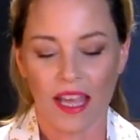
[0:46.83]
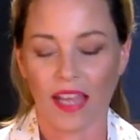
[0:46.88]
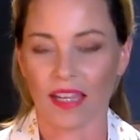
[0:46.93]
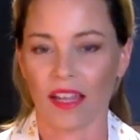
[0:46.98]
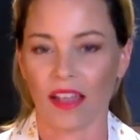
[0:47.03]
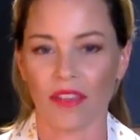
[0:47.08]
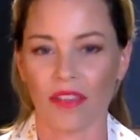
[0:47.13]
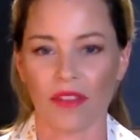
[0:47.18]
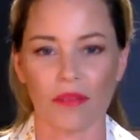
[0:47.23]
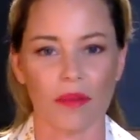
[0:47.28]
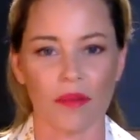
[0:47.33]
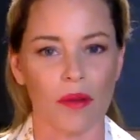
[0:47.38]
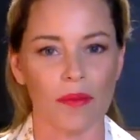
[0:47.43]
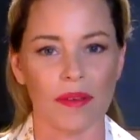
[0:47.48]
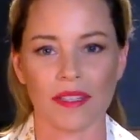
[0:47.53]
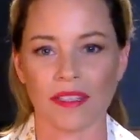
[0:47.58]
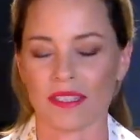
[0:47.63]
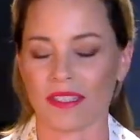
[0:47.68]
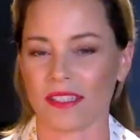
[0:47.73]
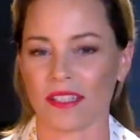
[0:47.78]
and other
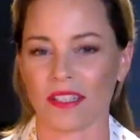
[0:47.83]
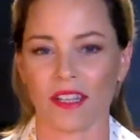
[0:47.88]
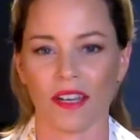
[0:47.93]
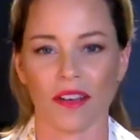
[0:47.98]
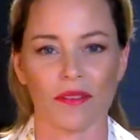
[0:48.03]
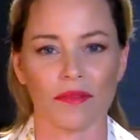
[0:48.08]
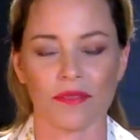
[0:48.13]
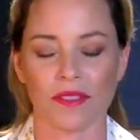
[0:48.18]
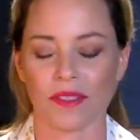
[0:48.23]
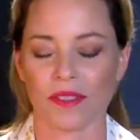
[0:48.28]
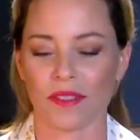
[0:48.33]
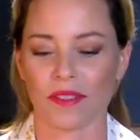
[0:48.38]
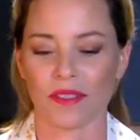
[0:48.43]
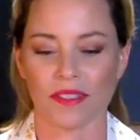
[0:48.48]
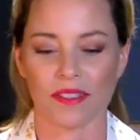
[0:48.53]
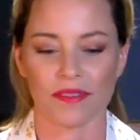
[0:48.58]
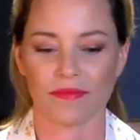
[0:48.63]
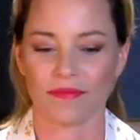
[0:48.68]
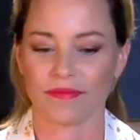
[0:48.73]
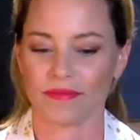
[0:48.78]
moments, you know,
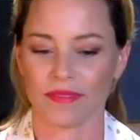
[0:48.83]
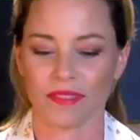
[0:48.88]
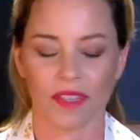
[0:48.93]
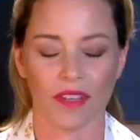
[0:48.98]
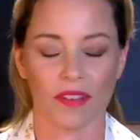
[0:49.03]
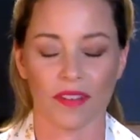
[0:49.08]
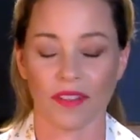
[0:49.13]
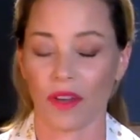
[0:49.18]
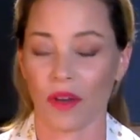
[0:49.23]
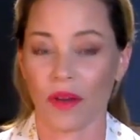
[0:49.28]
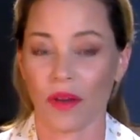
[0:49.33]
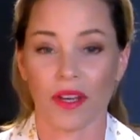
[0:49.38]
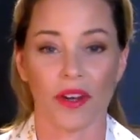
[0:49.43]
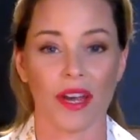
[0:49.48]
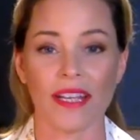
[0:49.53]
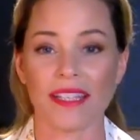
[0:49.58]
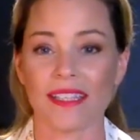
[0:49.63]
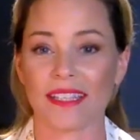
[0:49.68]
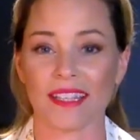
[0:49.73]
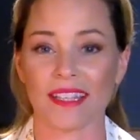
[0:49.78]
just going
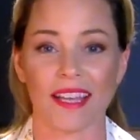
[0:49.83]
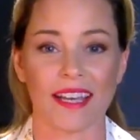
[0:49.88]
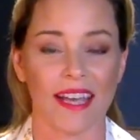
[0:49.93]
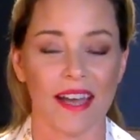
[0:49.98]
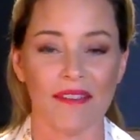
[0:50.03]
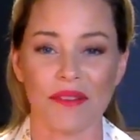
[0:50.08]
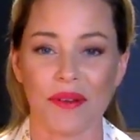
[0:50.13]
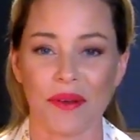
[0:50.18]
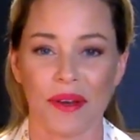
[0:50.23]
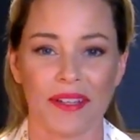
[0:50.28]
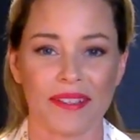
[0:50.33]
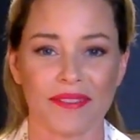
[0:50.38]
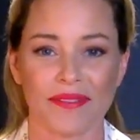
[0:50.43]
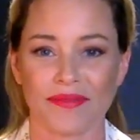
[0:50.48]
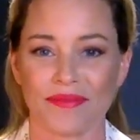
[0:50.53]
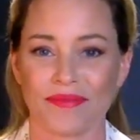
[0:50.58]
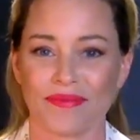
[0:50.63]
crazy like everyone.